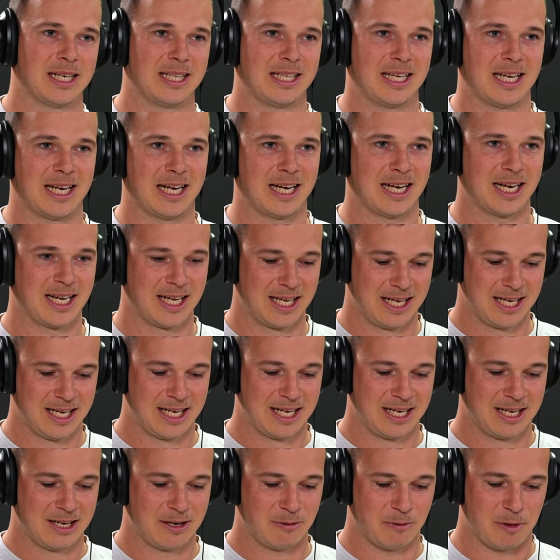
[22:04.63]
And then
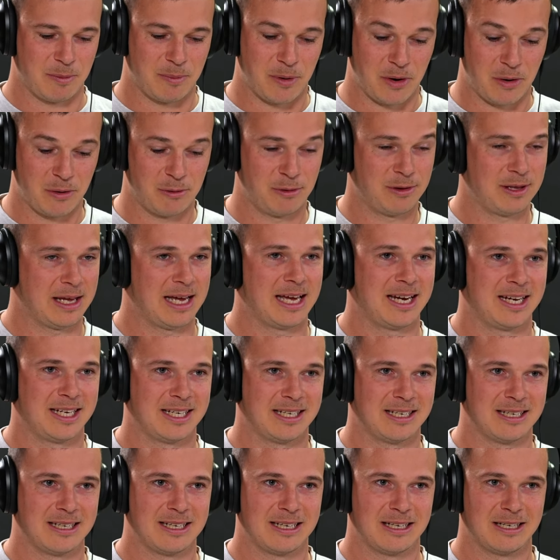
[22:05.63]
we both
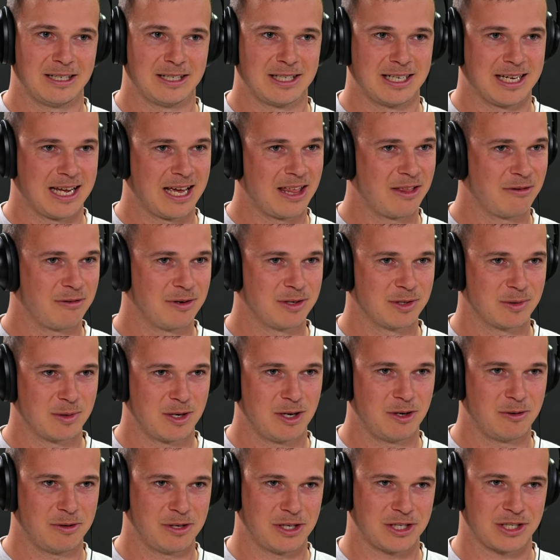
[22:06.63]
edit together as
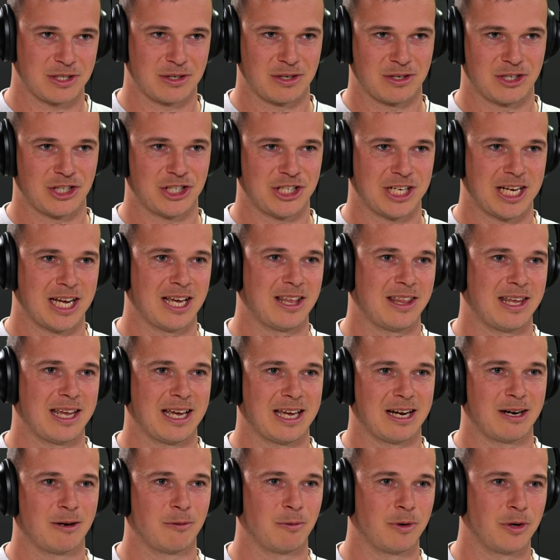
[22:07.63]
well. We sort of share the
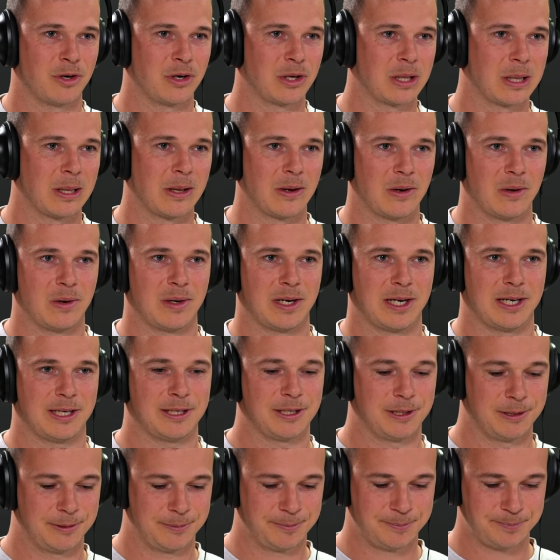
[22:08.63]
edit workload and